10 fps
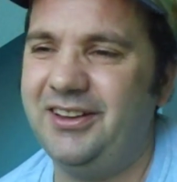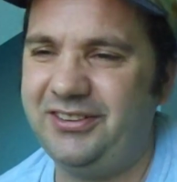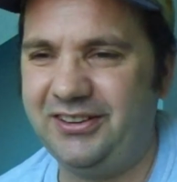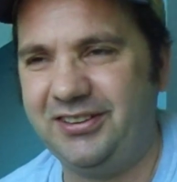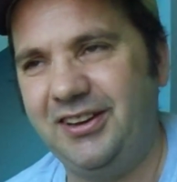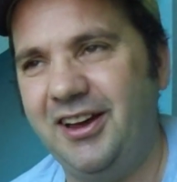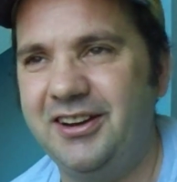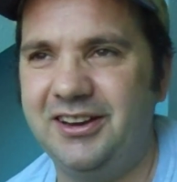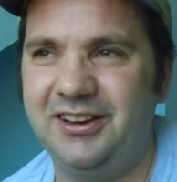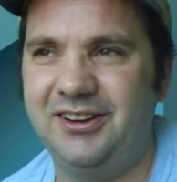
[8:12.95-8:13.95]
it's
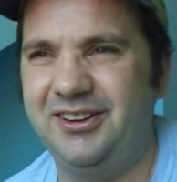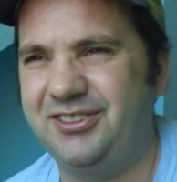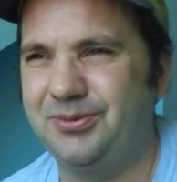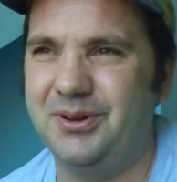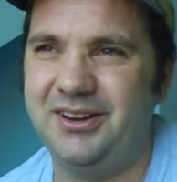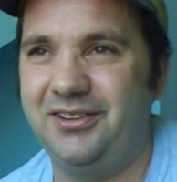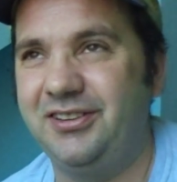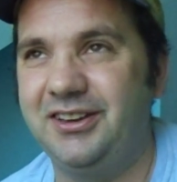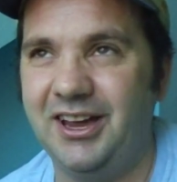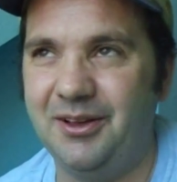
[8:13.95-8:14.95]
exciting in its way to
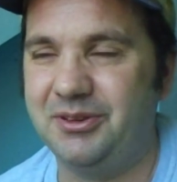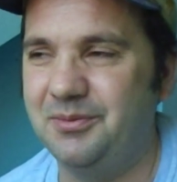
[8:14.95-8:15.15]
see Captain